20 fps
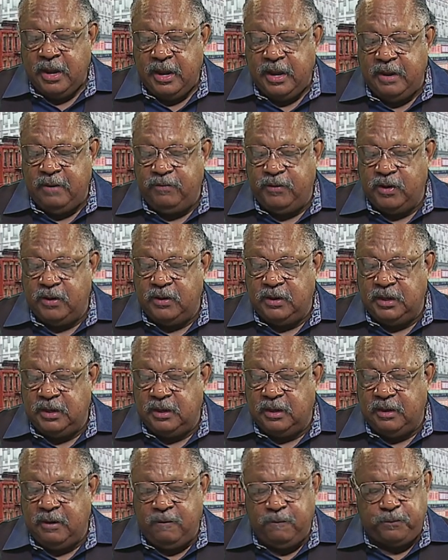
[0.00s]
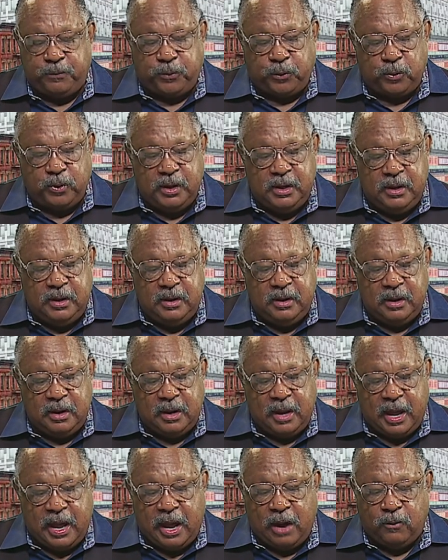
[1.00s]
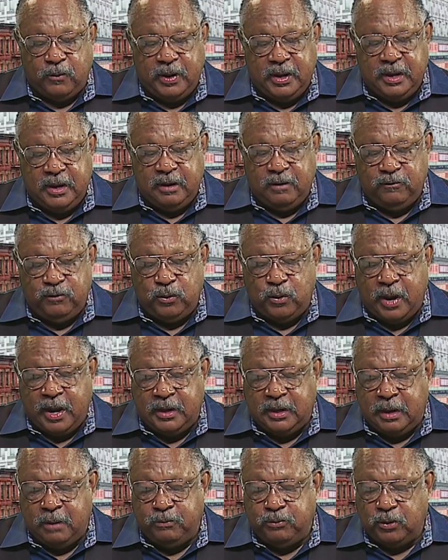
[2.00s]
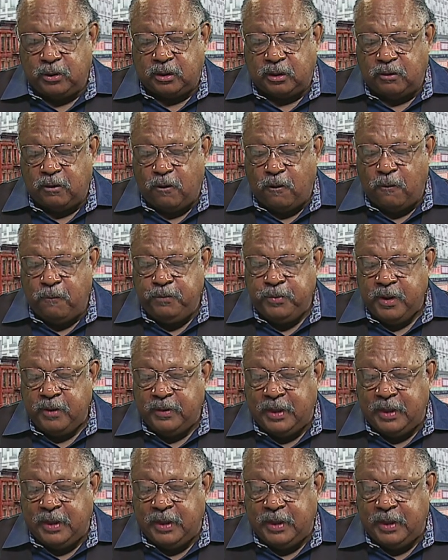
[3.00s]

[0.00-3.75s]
in their nearly three-hour interview at their Brooklyn home,